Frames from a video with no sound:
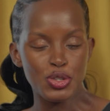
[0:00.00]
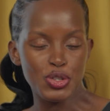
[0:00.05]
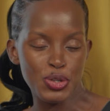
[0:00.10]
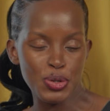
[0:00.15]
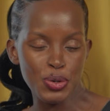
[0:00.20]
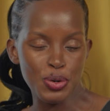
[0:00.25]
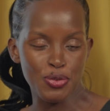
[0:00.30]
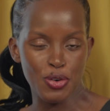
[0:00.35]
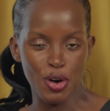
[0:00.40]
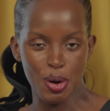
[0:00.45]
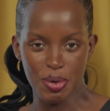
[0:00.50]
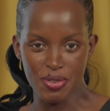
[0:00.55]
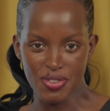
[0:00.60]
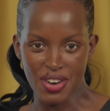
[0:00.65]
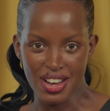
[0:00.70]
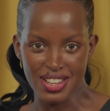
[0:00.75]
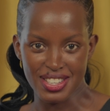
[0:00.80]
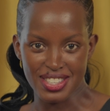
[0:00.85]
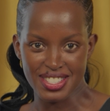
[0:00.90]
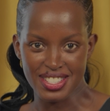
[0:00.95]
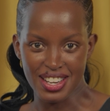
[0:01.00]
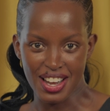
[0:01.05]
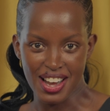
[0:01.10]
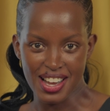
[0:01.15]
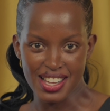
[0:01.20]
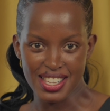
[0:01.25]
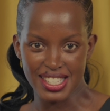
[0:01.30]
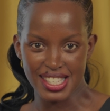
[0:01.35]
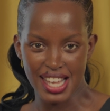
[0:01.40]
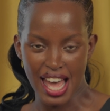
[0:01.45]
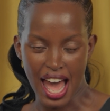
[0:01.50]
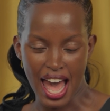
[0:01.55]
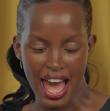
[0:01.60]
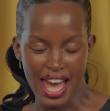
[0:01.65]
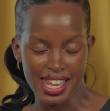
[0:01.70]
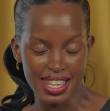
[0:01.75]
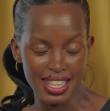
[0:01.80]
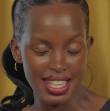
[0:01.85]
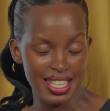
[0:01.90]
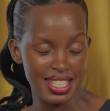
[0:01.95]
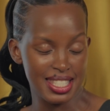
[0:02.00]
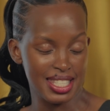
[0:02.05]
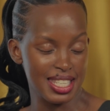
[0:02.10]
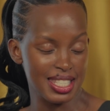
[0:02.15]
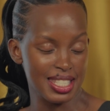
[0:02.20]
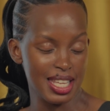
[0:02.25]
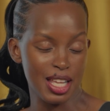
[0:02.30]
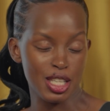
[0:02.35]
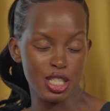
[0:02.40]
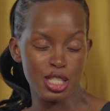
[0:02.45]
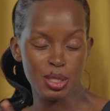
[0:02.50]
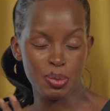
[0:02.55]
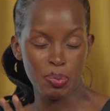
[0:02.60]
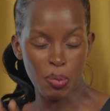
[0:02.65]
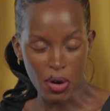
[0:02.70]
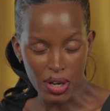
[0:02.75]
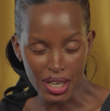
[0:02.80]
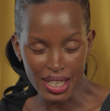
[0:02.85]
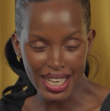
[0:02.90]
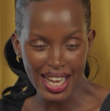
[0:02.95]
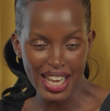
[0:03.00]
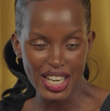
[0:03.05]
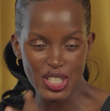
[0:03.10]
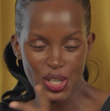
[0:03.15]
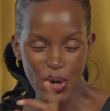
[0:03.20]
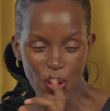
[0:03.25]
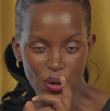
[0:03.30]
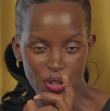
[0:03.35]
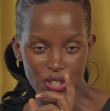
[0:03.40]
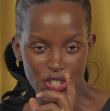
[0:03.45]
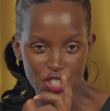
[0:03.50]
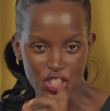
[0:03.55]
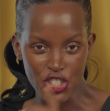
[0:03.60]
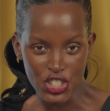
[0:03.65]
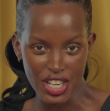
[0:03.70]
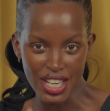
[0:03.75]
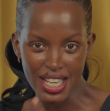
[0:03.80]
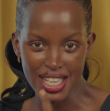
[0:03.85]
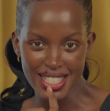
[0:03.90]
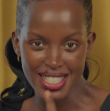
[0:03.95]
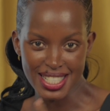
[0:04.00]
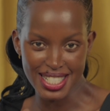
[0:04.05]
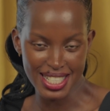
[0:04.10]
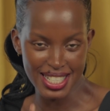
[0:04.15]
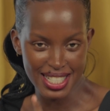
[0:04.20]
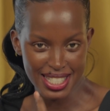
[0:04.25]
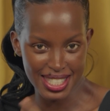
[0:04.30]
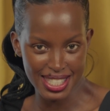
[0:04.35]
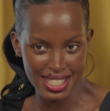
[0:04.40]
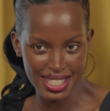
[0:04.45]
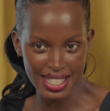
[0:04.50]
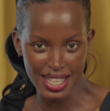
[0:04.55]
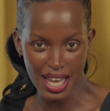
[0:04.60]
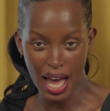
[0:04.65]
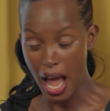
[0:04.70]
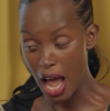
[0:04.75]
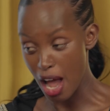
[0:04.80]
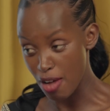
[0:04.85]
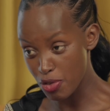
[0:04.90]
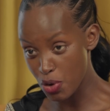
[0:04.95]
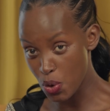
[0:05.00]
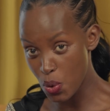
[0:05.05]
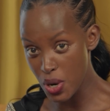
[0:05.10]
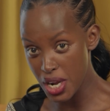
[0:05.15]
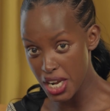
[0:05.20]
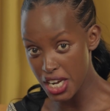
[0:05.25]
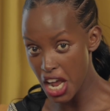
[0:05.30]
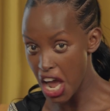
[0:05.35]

2 of Home of Our Stars, and this is a spotlight on JDC. I have Queen